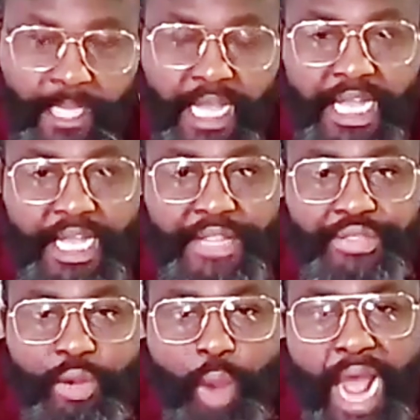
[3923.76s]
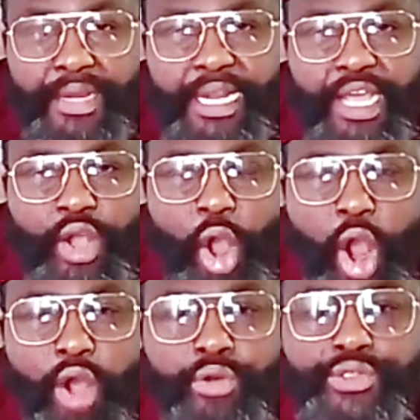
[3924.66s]
The one they
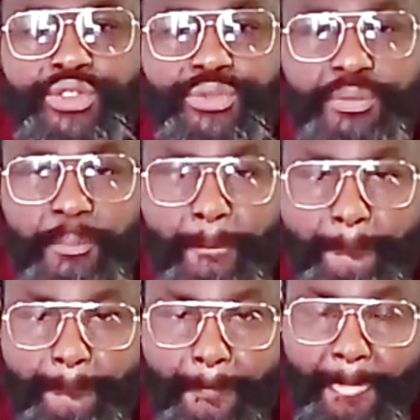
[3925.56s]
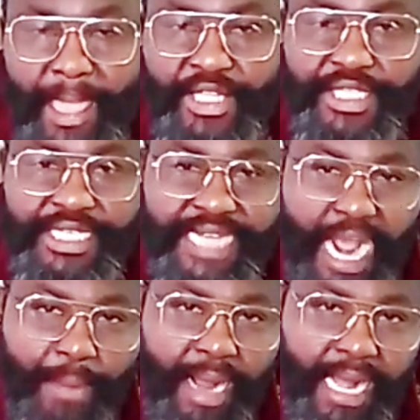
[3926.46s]
called Ndidi
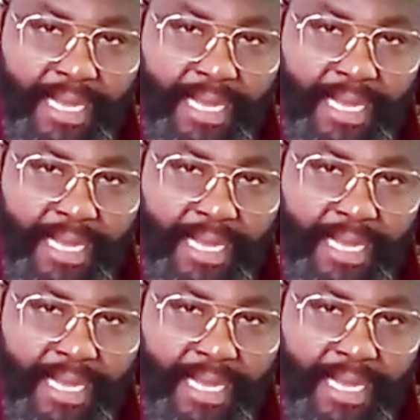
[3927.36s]
Amaka,